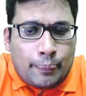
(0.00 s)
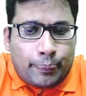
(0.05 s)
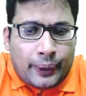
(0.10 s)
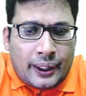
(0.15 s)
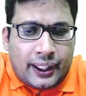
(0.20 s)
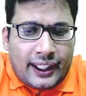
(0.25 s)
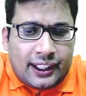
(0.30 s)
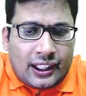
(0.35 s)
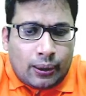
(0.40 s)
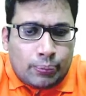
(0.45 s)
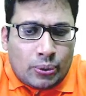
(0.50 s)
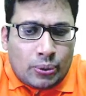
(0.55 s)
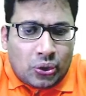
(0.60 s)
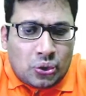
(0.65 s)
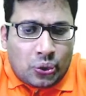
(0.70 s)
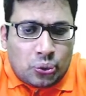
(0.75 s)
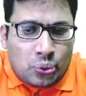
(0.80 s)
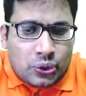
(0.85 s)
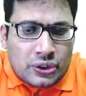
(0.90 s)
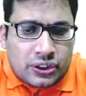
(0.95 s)
page number
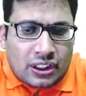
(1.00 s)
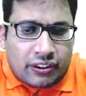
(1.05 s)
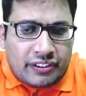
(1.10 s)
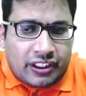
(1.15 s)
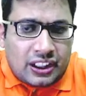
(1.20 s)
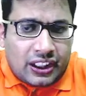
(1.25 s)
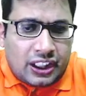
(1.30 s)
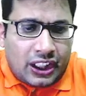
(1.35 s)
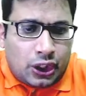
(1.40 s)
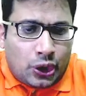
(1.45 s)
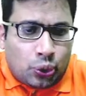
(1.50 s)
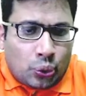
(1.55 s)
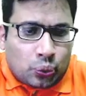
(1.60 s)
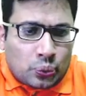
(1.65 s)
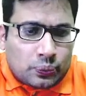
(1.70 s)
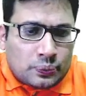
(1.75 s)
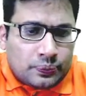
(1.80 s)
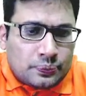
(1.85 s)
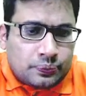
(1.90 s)
272.